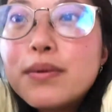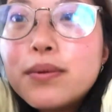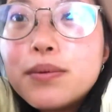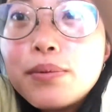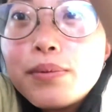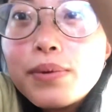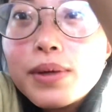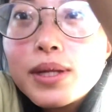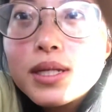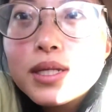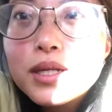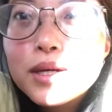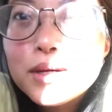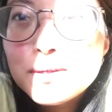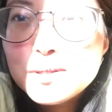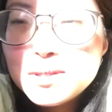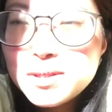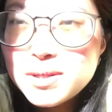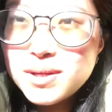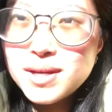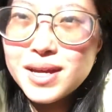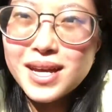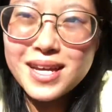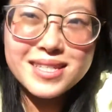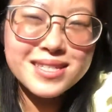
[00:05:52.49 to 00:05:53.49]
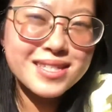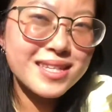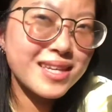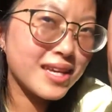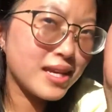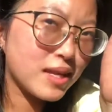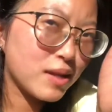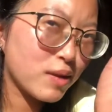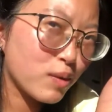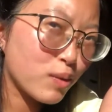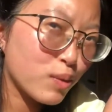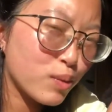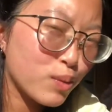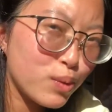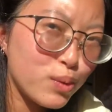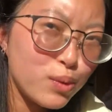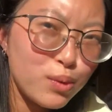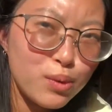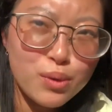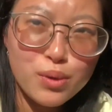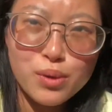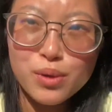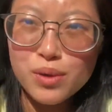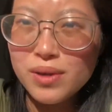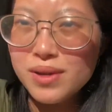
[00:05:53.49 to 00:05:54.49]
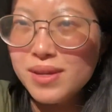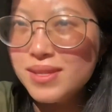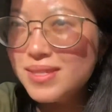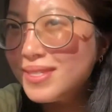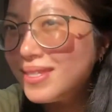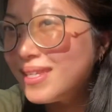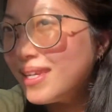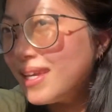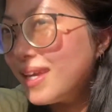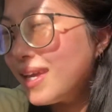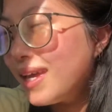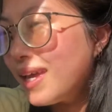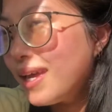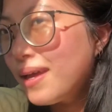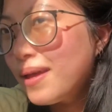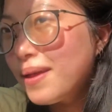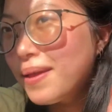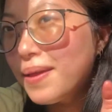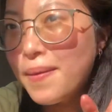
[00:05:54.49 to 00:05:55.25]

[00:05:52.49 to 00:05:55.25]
window so you guys can see.